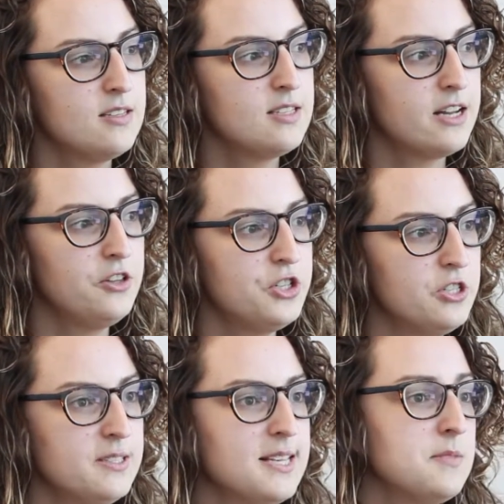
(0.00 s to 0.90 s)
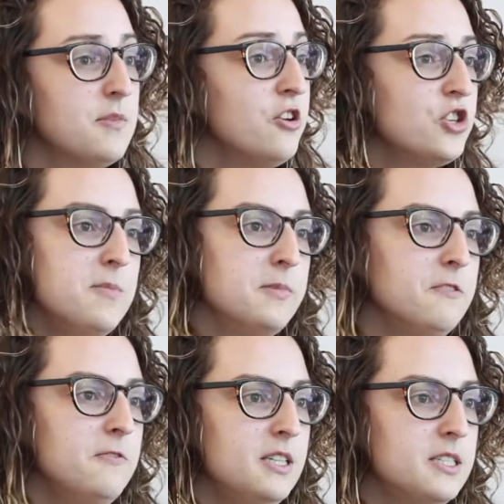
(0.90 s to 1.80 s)
psychological assessment and
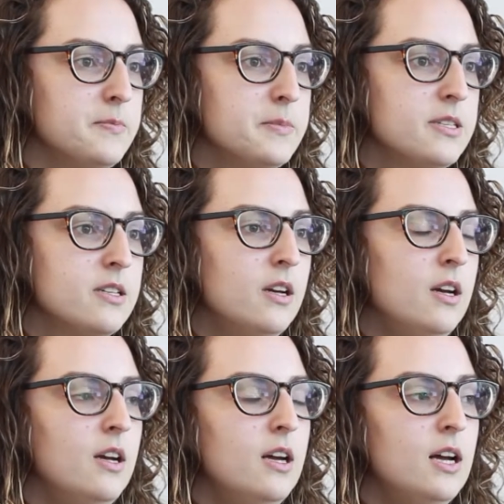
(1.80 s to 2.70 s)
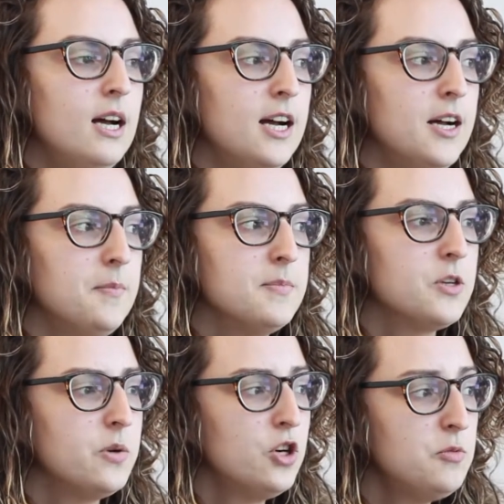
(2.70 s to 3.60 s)
treatment of victims.
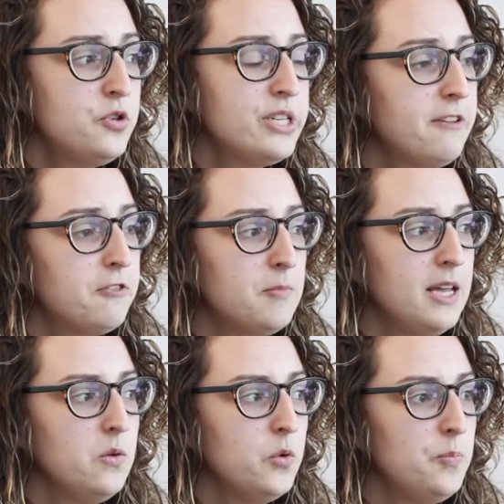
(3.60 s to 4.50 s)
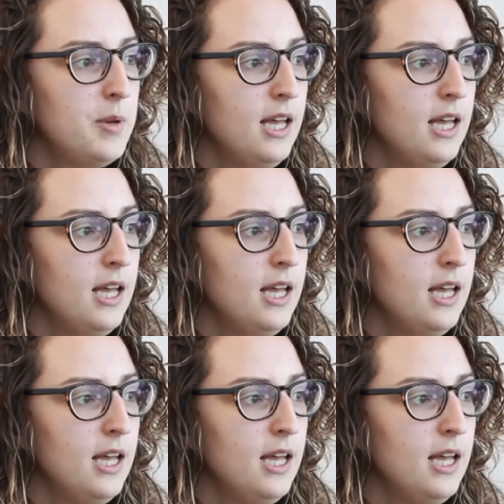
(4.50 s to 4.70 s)
So a normal day for me would